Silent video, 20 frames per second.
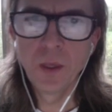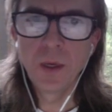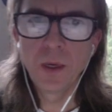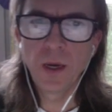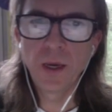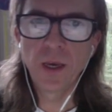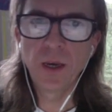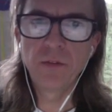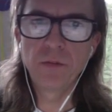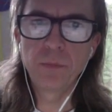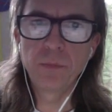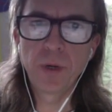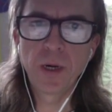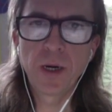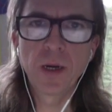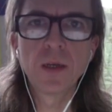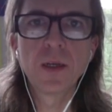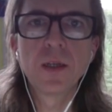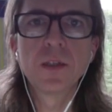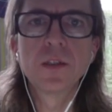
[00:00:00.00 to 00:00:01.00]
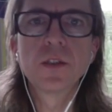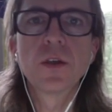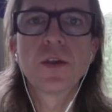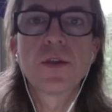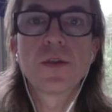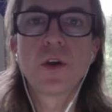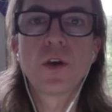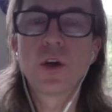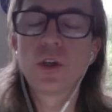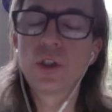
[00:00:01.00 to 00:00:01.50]
I have Parallels
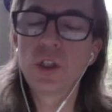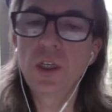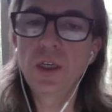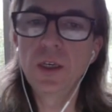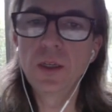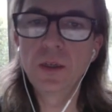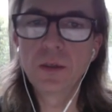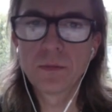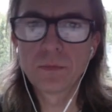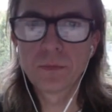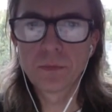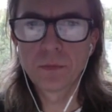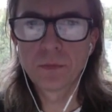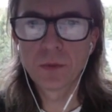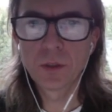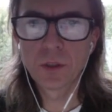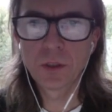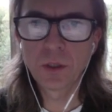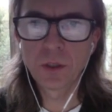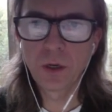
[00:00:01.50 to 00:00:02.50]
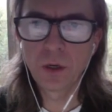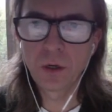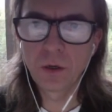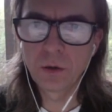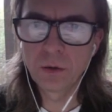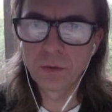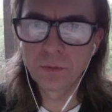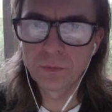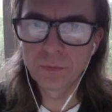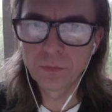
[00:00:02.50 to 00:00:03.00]
13,
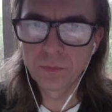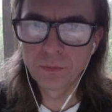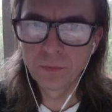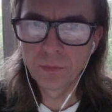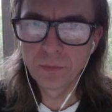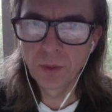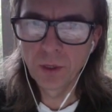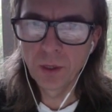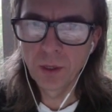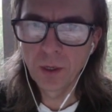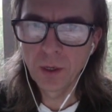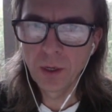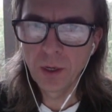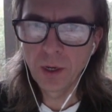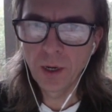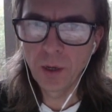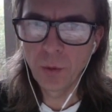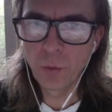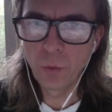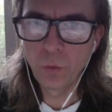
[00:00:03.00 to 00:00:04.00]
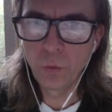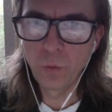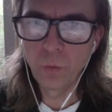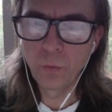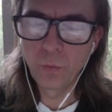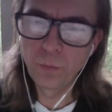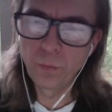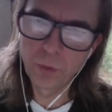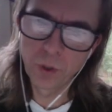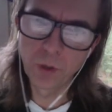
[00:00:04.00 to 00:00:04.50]
so I
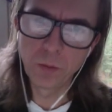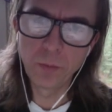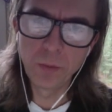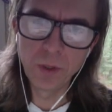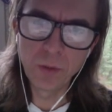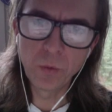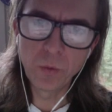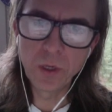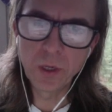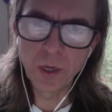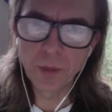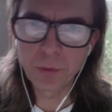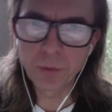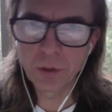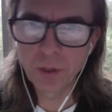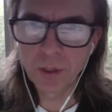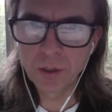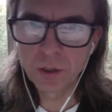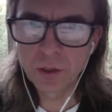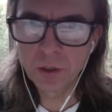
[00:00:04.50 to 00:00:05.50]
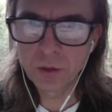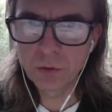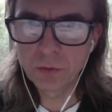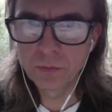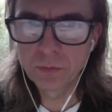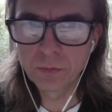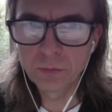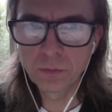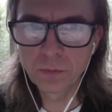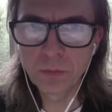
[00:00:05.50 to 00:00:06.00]
probably will upgrade soon.
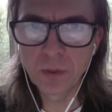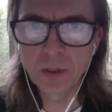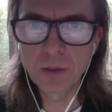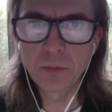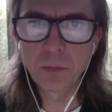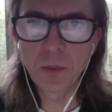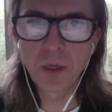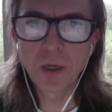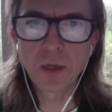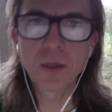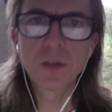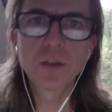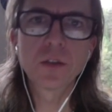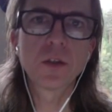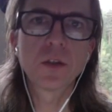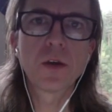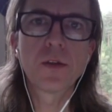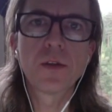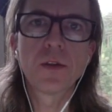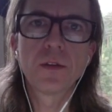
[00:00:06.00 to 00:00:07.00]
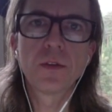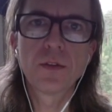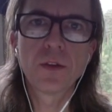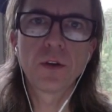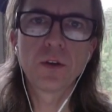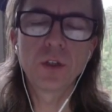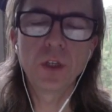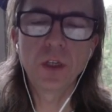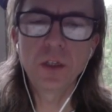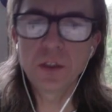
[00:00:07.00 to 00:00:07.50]
But Parallels
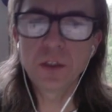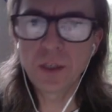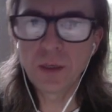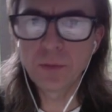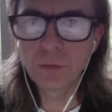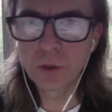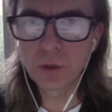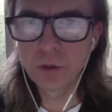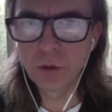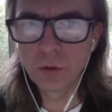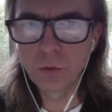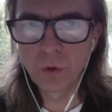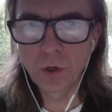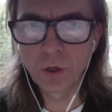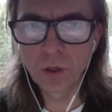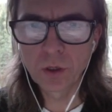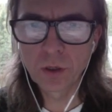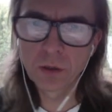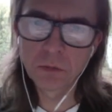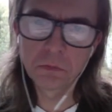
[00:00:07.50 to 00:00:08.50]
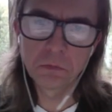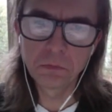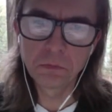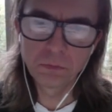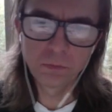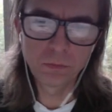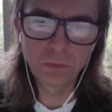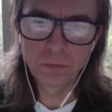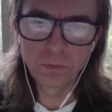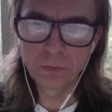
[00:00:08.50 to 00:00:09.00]
13 seems to work
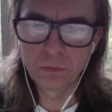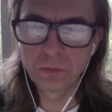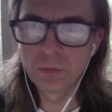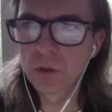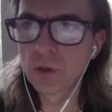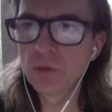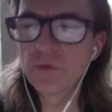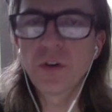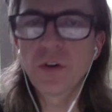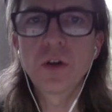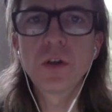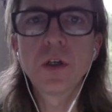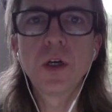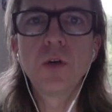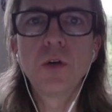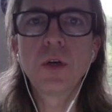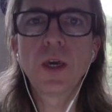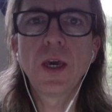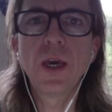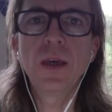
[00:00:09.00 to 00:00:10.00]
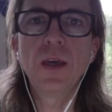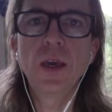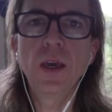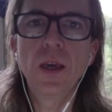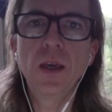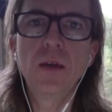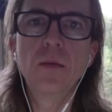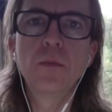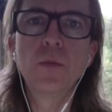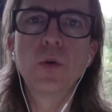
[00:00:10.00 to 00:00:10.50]
so far okay
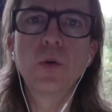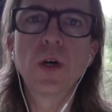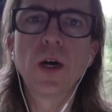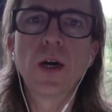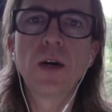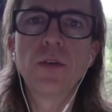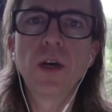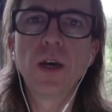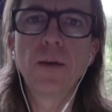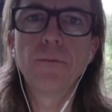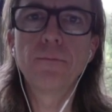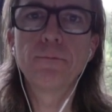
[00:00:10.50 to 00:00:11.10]
in Mojave.